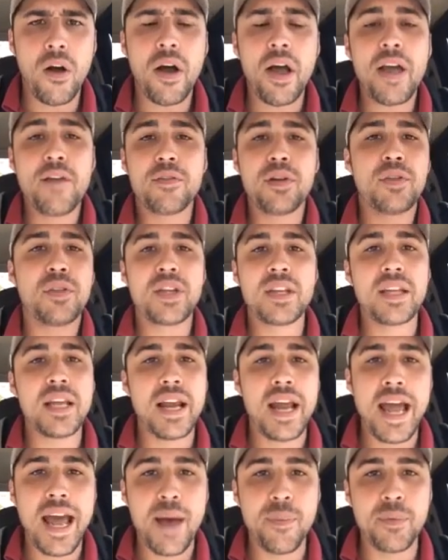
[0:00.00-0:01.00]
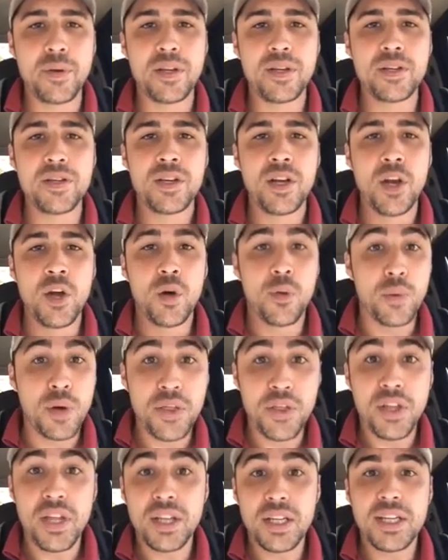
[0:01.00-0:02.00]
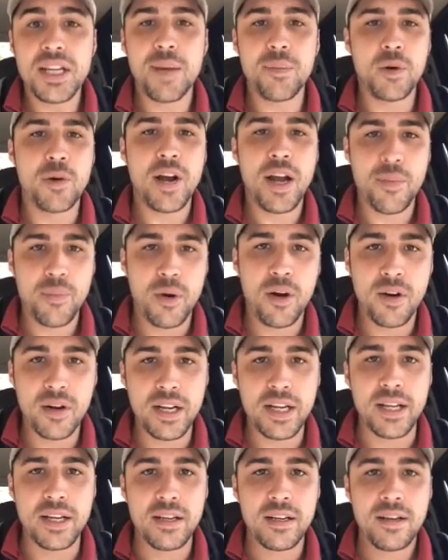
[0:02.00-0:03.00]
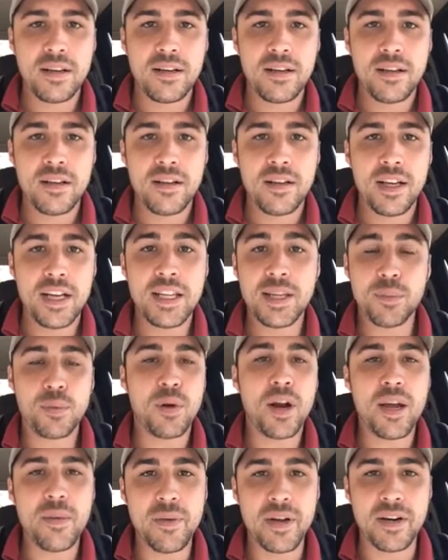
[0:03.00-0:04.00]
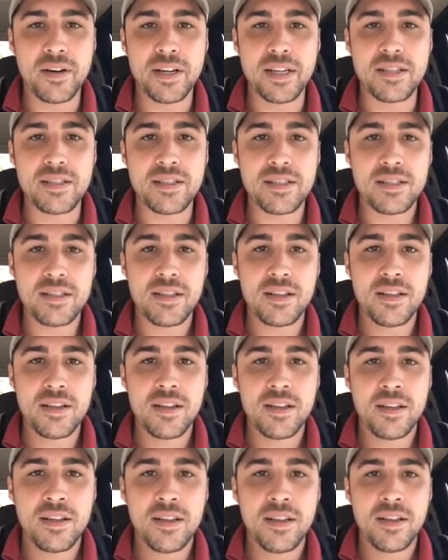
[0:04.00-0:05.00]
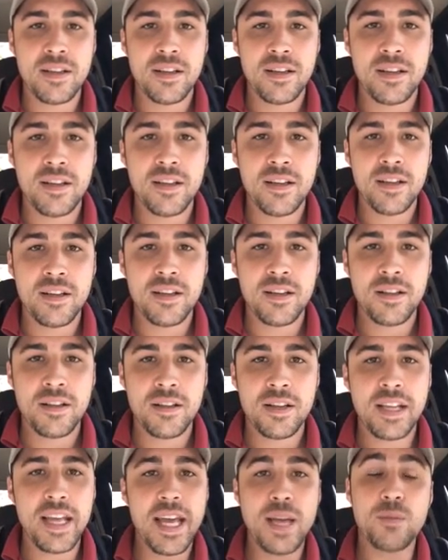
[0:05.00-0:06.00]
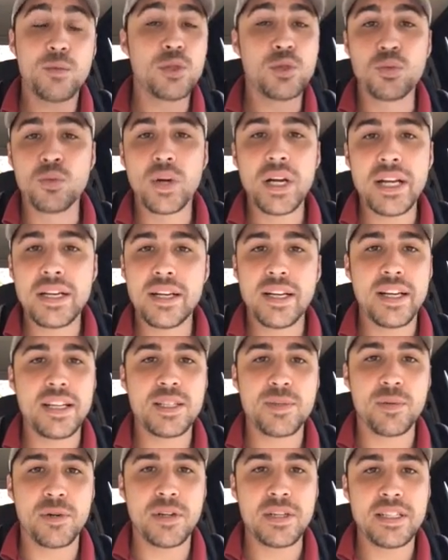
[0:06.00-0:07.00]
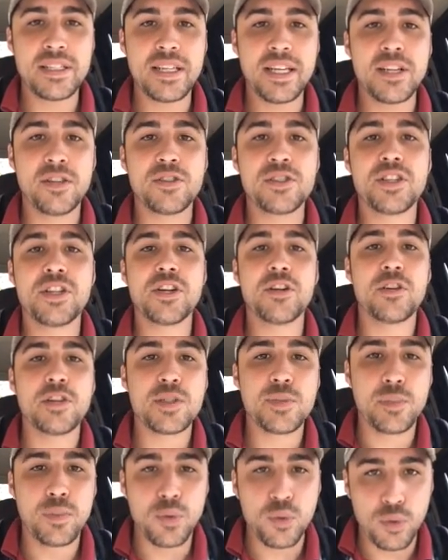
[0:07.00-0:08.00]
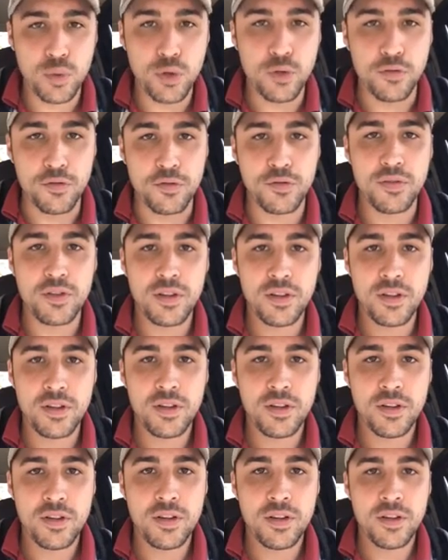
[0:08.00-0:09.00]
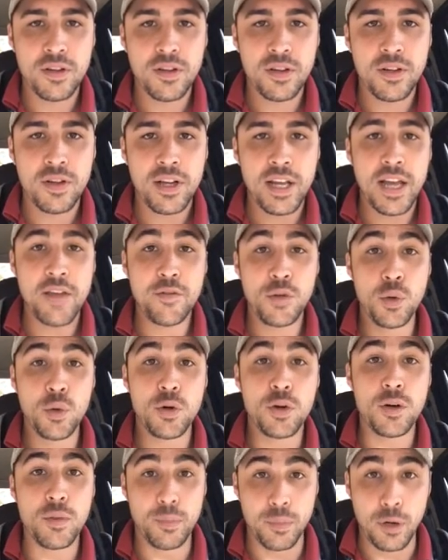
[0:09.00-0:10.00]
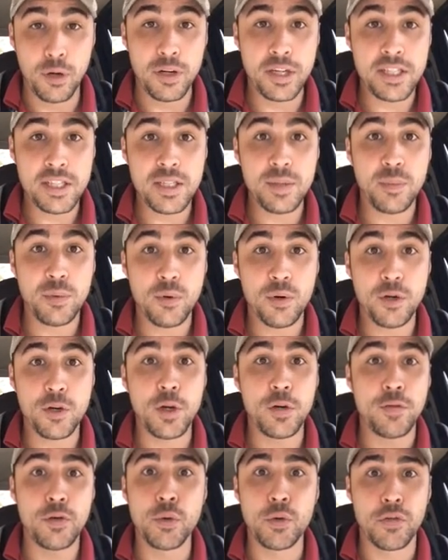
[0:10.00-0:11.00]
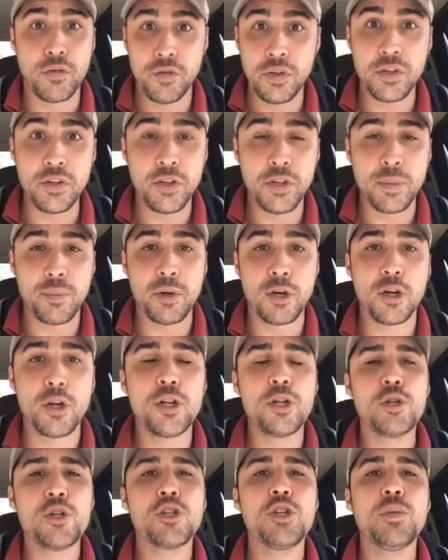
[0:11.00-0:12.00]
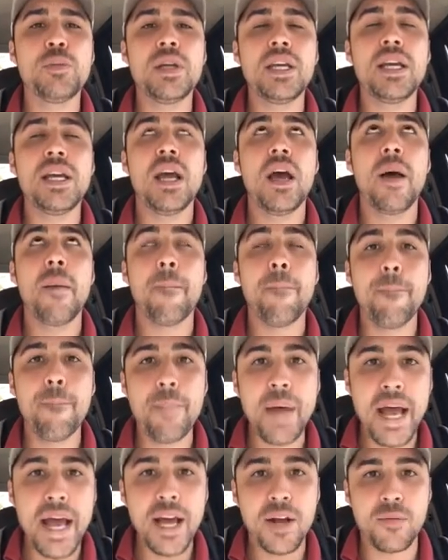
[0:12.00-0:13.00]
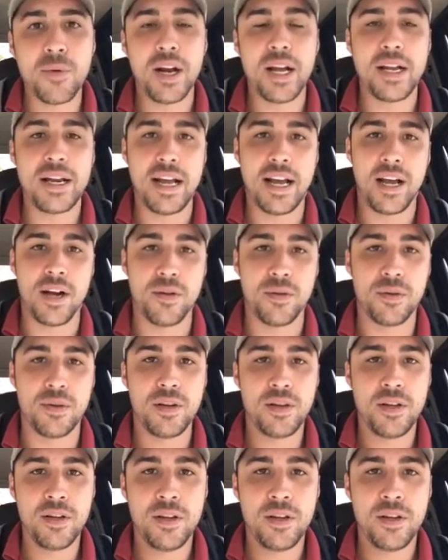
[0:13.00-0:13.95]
everything that happened within the Democrat Party in the primaries. The game was rigged against Bernie Sanders, and there is proof. If you were a Bernie supporter, if you were feeling the burn, you should be mad right now.